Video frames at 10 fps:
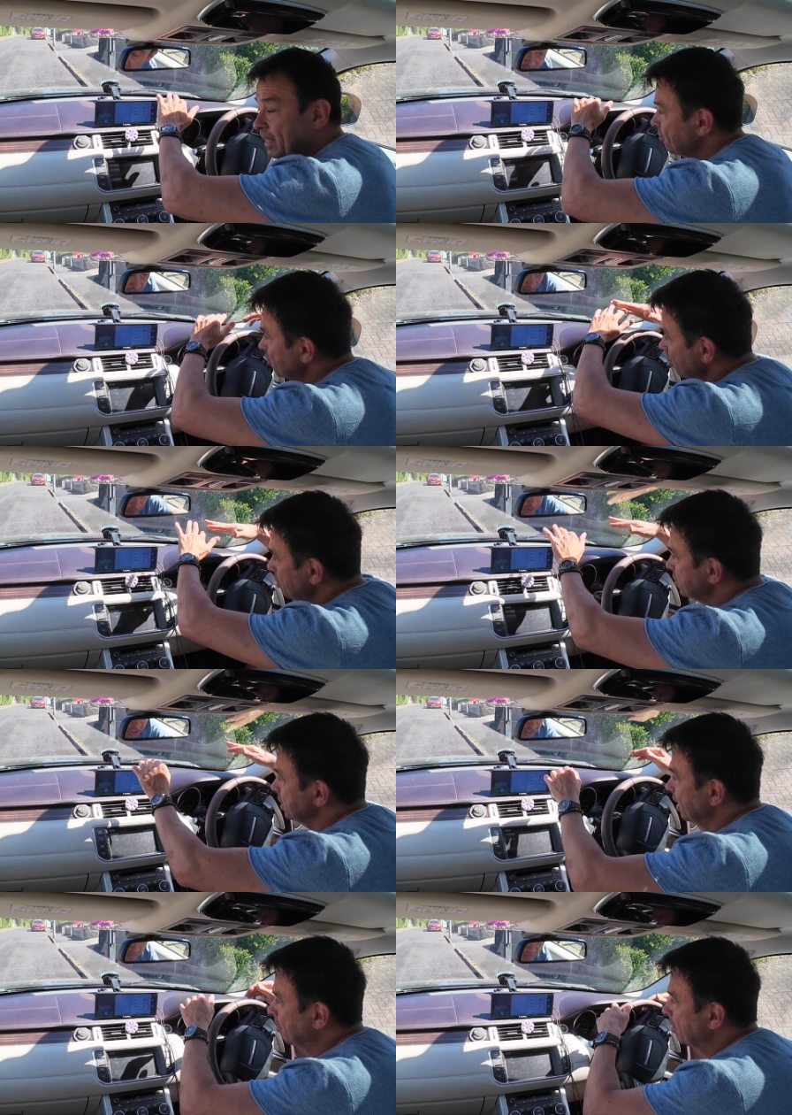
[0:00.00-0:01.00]

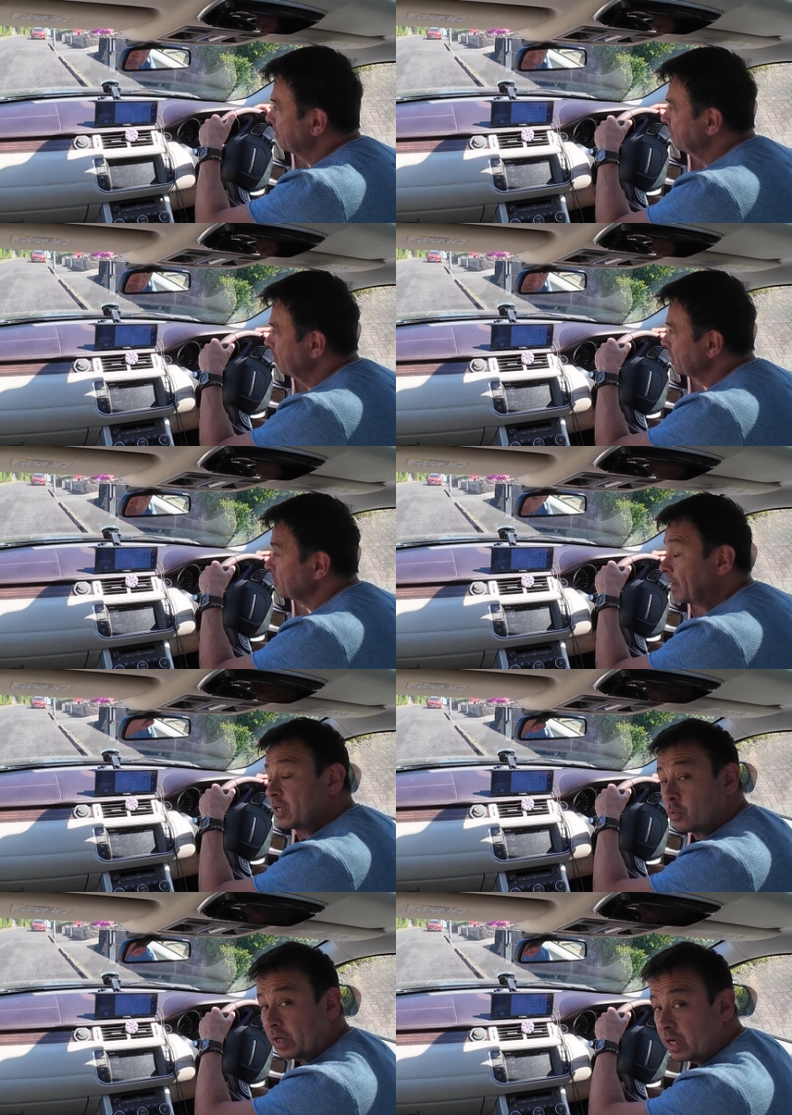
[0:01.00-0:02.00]
encroach on my viewing
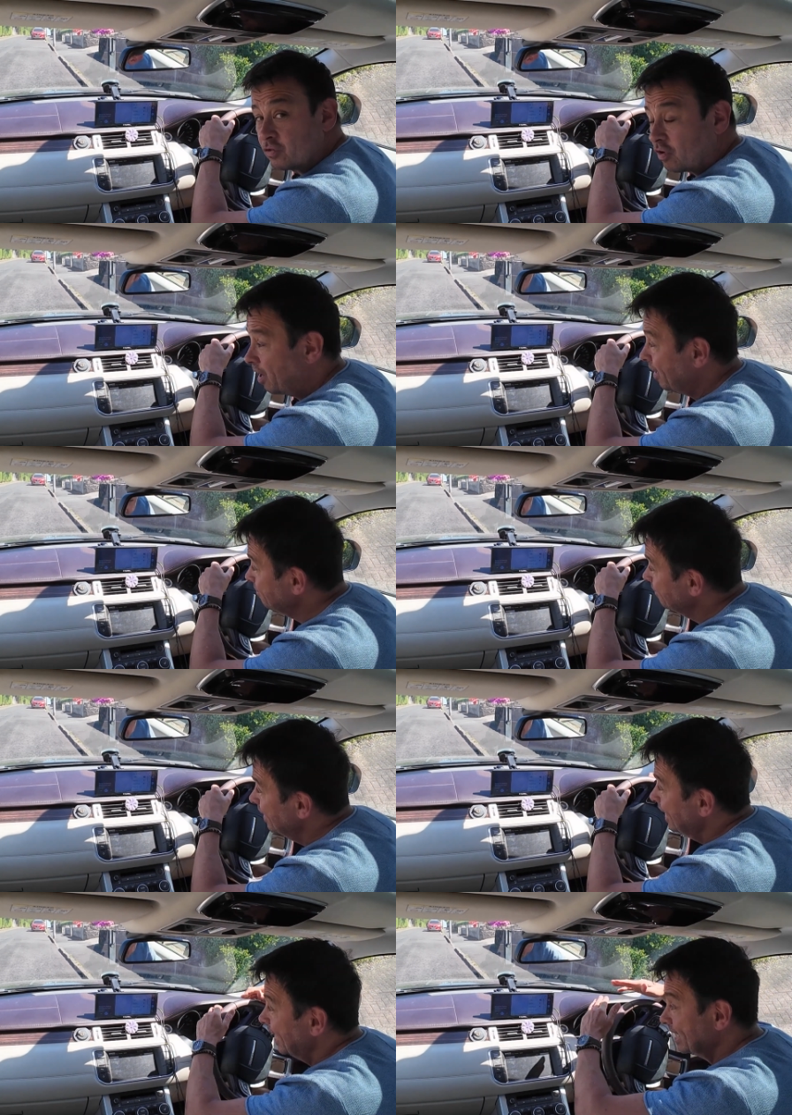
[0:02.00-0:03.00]
space when I drive.
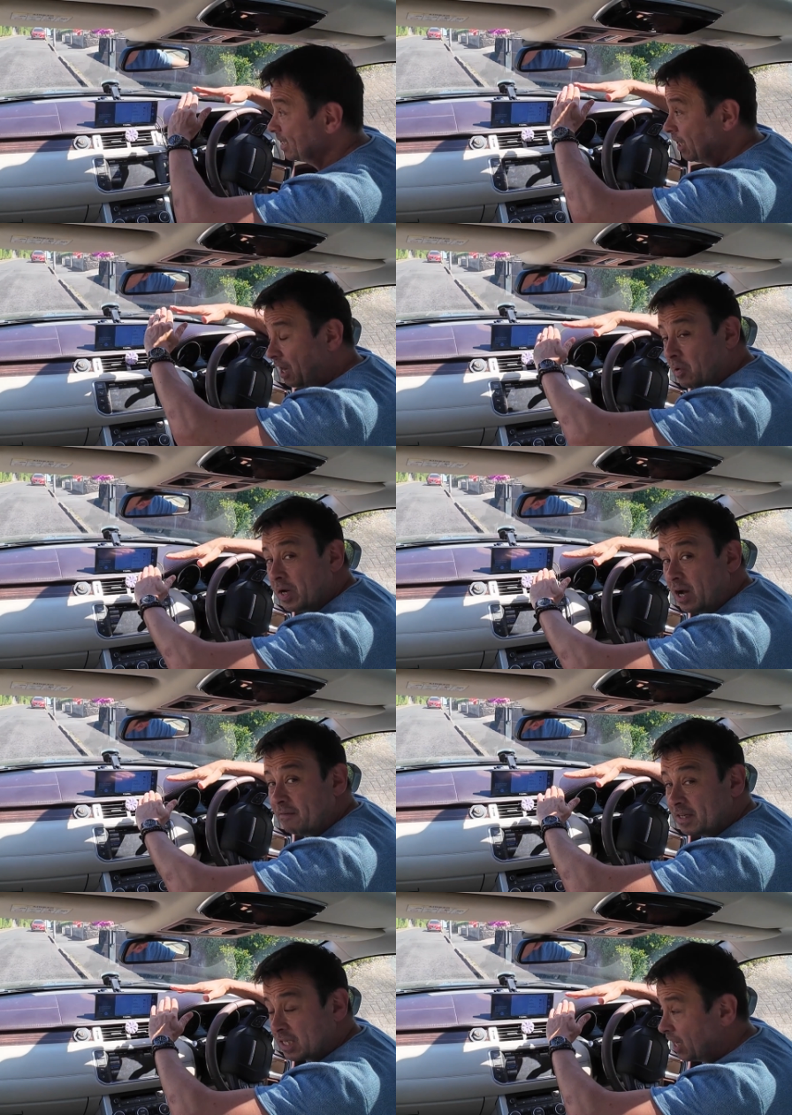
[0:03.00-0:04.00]
It's low
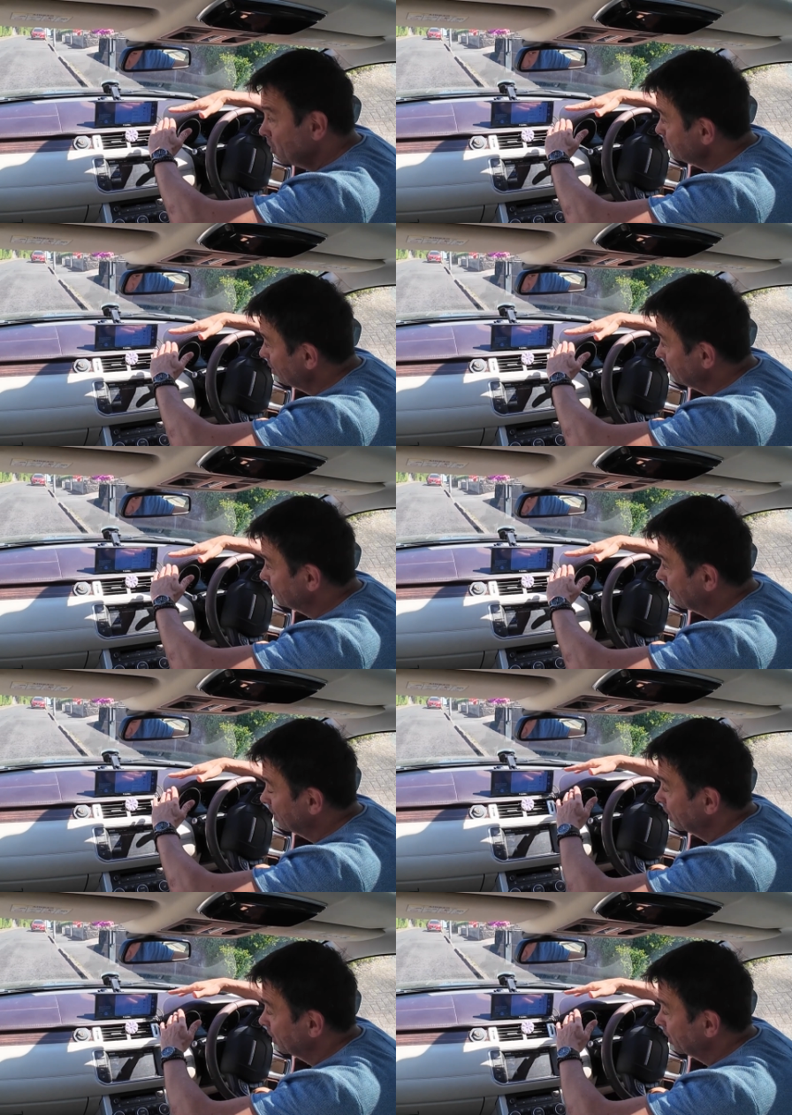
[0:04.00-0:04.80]
enough, it's low profile. I